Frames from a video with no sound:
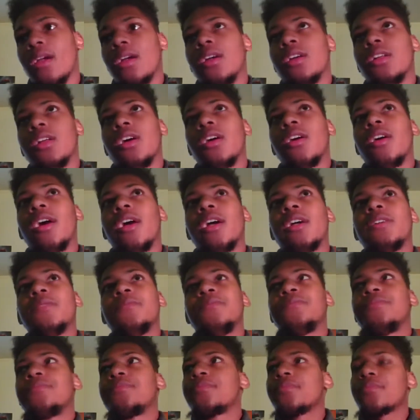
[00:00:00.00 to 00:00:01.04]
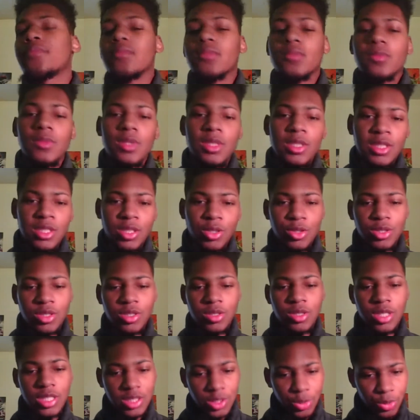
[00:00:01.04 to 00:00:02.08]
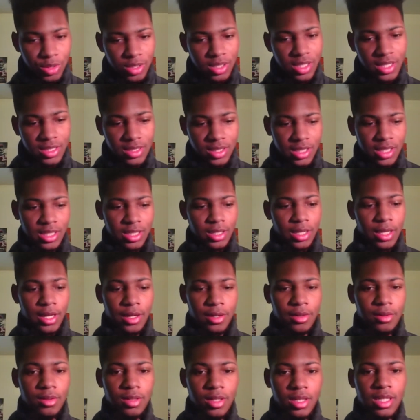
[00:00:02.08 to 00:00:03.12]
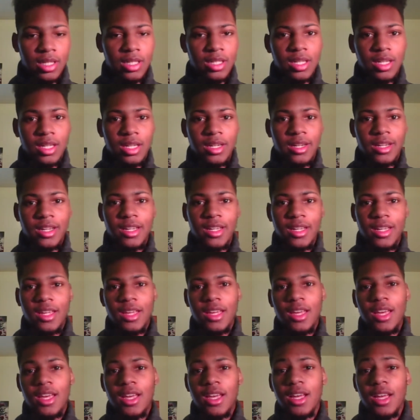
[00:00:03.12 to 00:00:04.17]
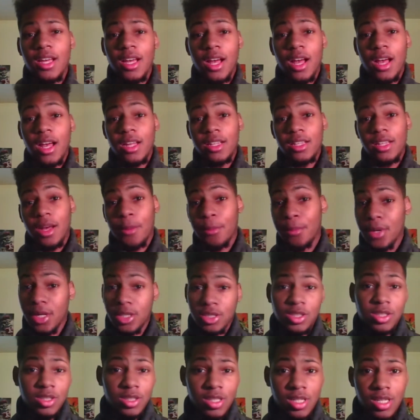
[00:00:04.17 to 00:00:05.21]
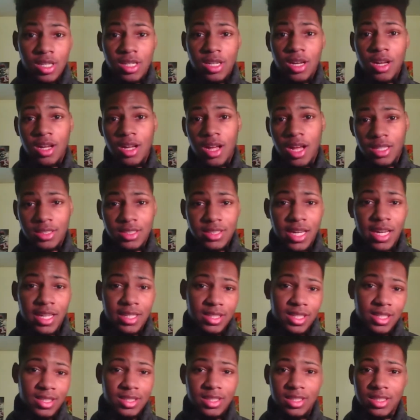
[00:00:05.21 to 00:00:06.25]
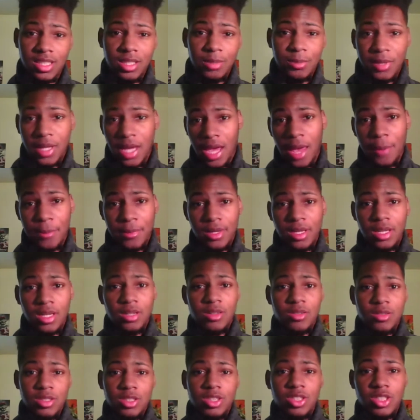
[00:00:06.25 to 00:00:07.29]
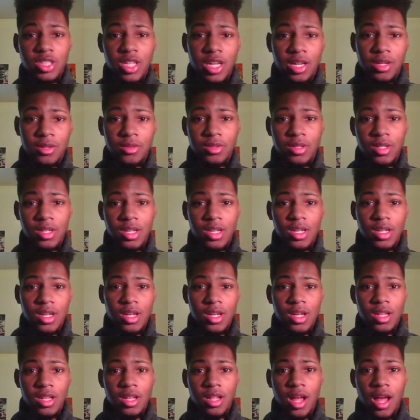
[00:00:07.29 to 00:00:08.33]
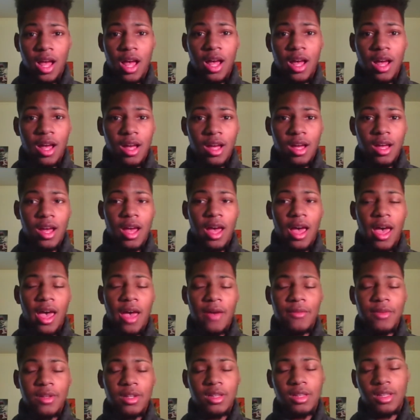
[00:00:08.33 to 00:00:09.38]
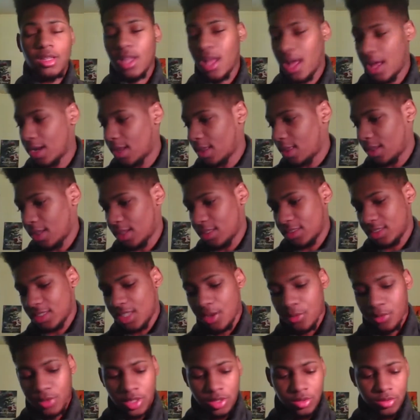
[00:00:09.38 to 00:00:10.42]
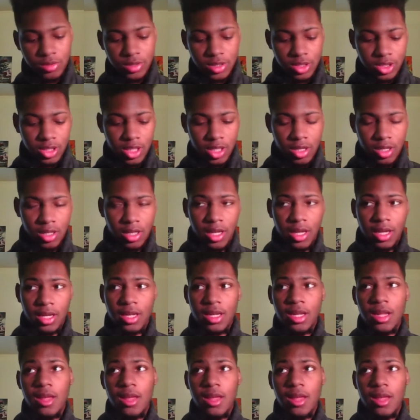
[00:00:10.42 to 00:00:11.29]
all right. So it's, it's 2018 now, and uh, a bunch of exciting things is gonna be happening on this channel. Uh, I have a lot of things that I want to do on this channel. Like